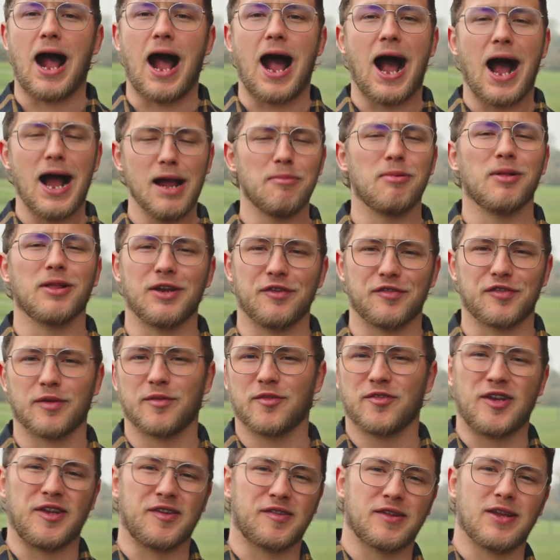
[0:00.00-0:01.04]
I believe some
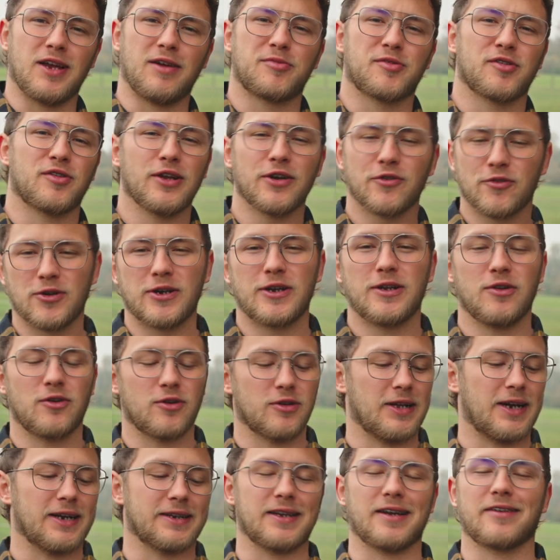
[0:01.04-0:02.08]
of these clips literally look
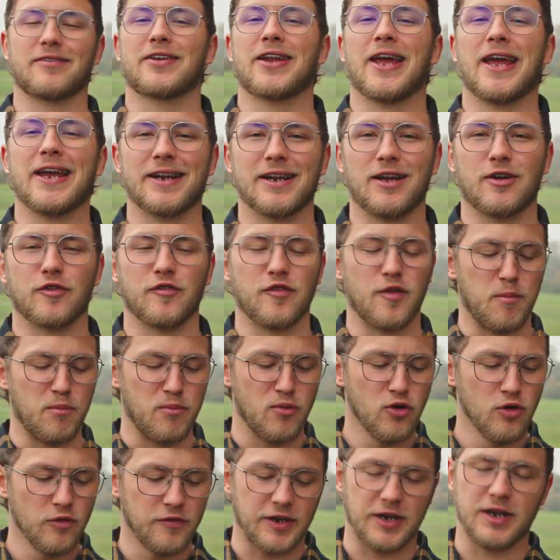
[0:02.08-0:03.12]
like they're taken out of a
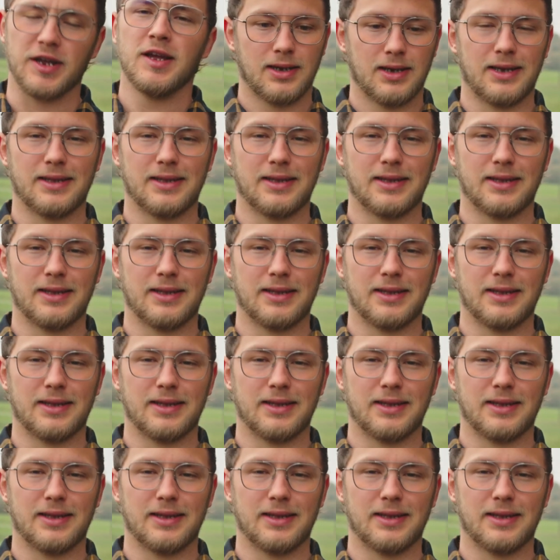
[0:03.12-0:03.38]
movie,